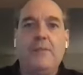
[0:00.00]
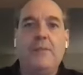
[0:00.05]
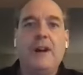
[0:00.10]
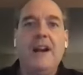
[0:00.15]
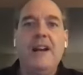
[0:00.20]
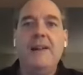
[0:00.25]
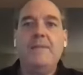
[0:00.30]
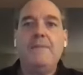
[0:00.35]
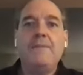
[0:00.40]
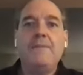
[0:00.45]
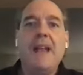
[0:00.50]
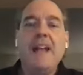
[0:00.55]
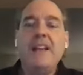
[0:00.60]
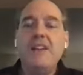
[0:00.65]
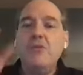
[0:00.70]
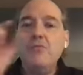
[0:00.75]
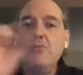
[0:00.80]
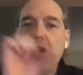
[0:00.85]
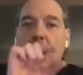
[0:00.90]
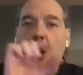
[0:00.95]
right? And
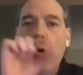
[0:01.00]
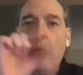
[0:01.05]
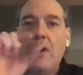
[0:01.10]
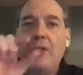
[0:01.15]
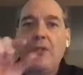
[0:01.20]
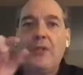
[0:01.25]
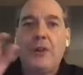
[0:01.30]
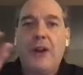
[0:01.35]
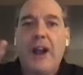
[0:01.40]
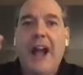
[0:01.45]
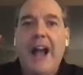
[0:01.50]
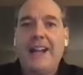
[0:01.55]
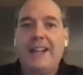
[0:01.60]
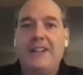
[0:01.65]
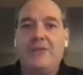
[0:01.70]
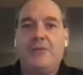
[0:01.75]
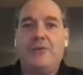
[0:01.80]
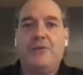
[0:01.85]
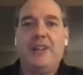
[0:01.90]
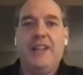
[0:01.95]
you know what their
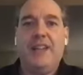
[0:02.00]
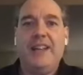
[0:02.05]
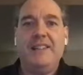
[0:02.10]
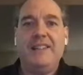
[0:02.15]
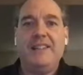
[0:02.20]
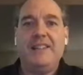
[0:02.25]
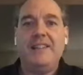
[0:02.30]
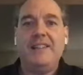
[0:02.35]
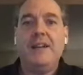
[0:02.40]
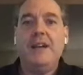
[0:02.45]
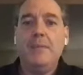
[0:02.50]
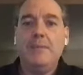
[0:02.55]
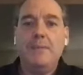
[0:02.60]
accuracy is.